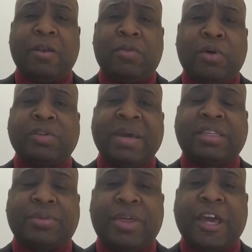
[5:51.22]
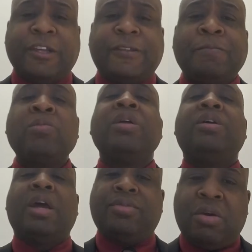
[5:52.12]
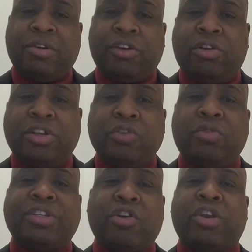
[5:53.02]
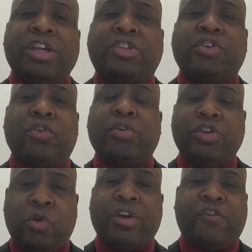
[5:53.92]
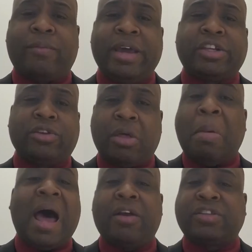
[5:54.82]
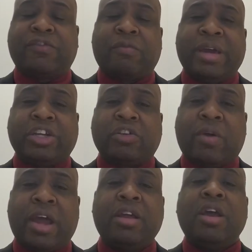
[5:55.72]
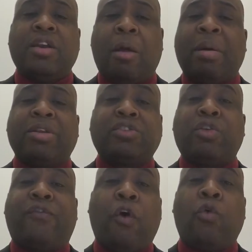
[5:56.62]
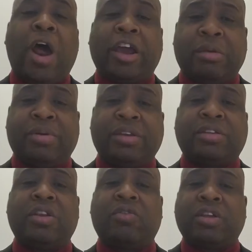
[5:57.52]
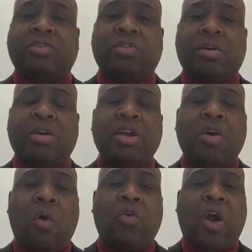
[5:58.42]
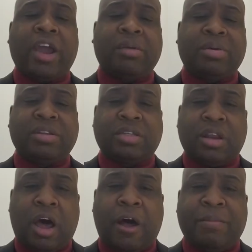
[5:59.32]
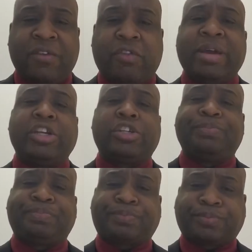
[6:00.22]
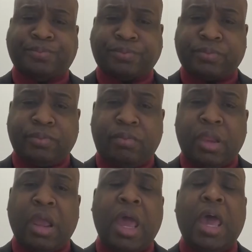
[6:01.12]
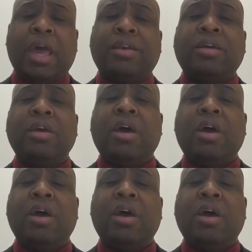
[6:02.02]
those basic things. And then what they're going to do is they're going to enter your information, the buyer's information, right? Now remember, this is only for owner occupants. So they're going to enter the owner occupants information, and